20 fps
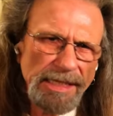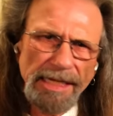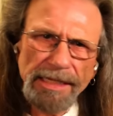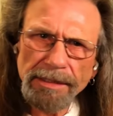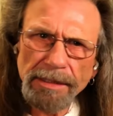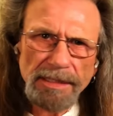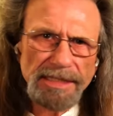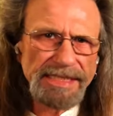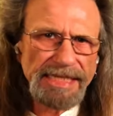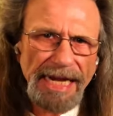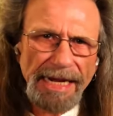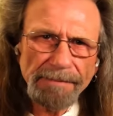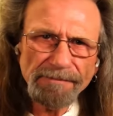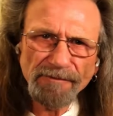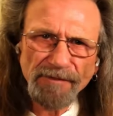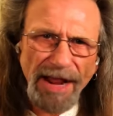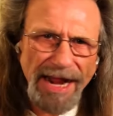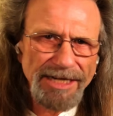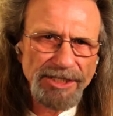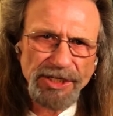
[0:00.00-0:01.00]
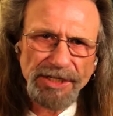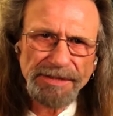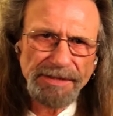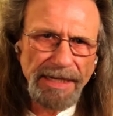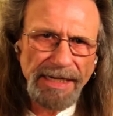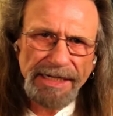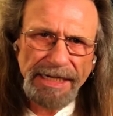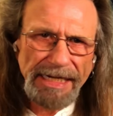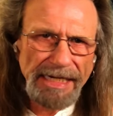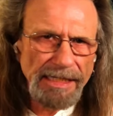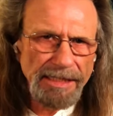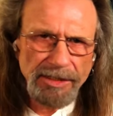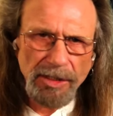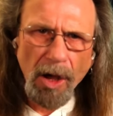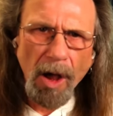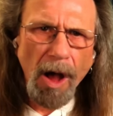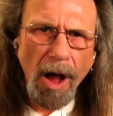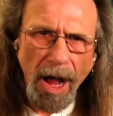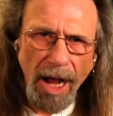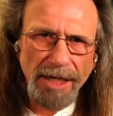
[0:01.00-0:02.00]
in the same fashion that he
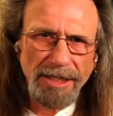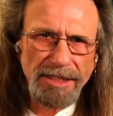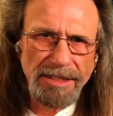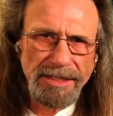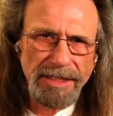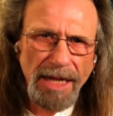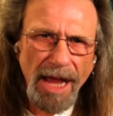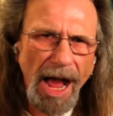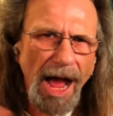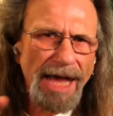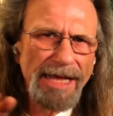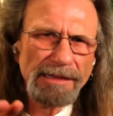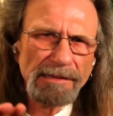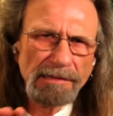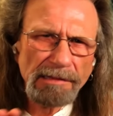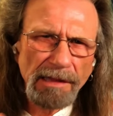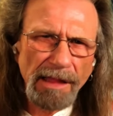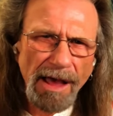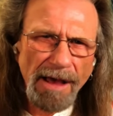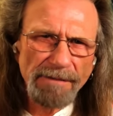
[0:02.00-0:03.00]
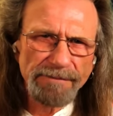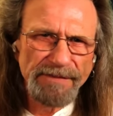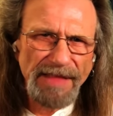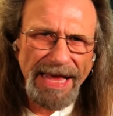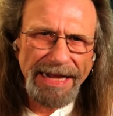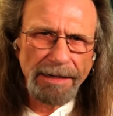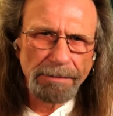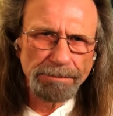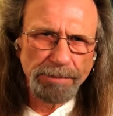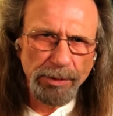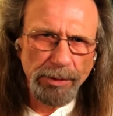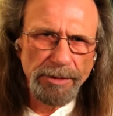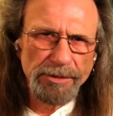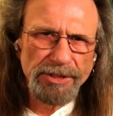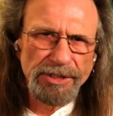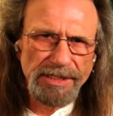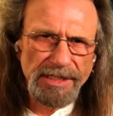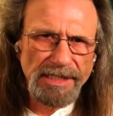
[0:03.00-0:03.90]
talks. I love that approach to